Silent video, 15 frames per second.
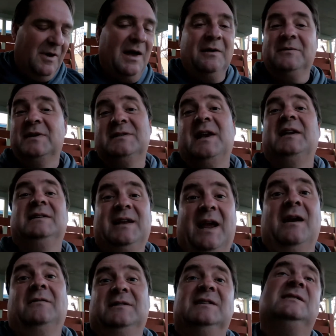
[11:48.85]
Well, this ain't
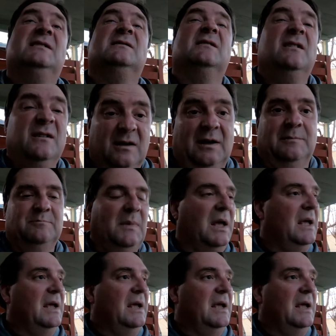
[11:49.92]
down, this is up.